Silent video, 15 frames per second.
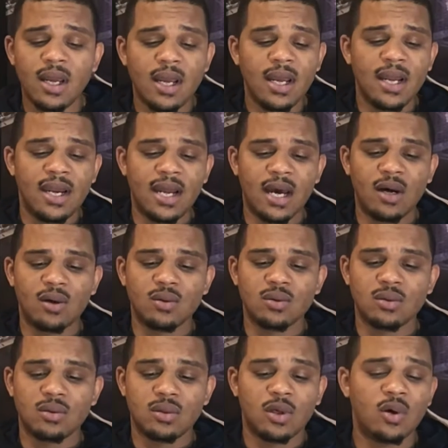Now,
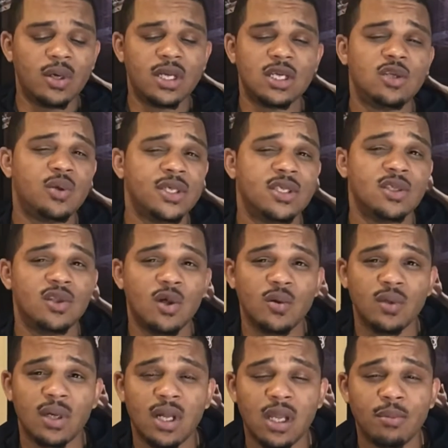don't get it twisted though. The
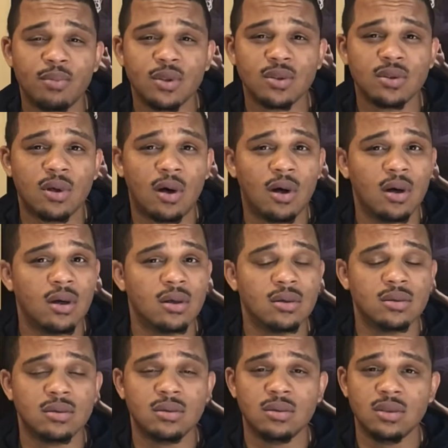Clippers are
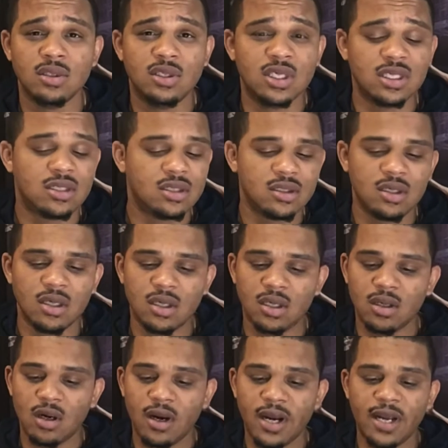just as good,
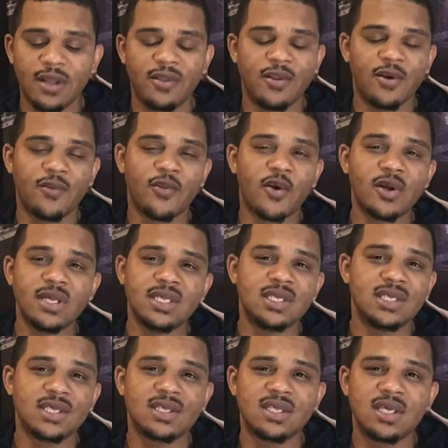all right? They're
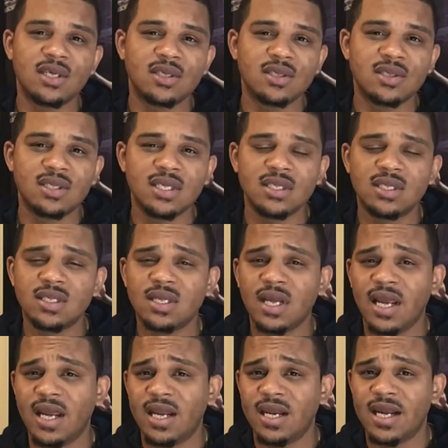30-16 on the season,
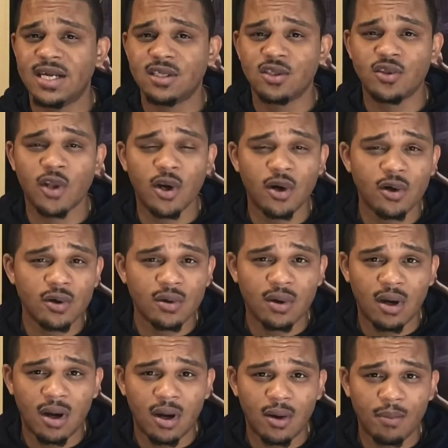and that's third.
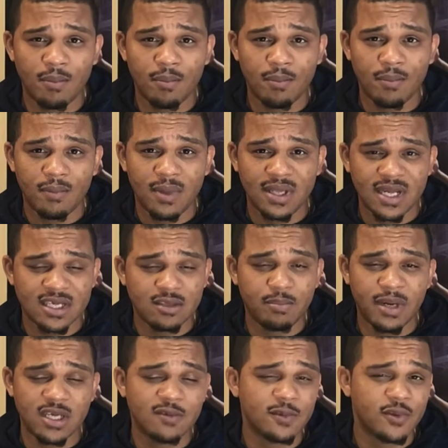That's
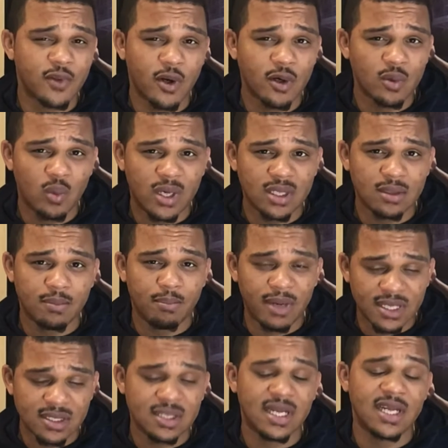best for
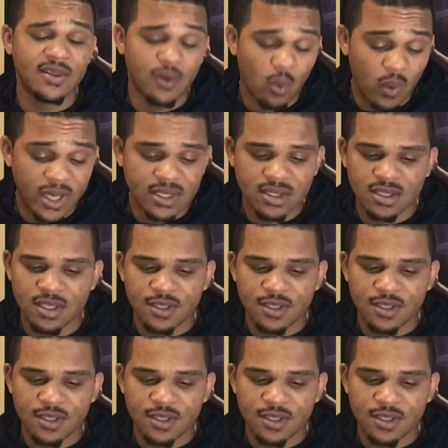best in the West.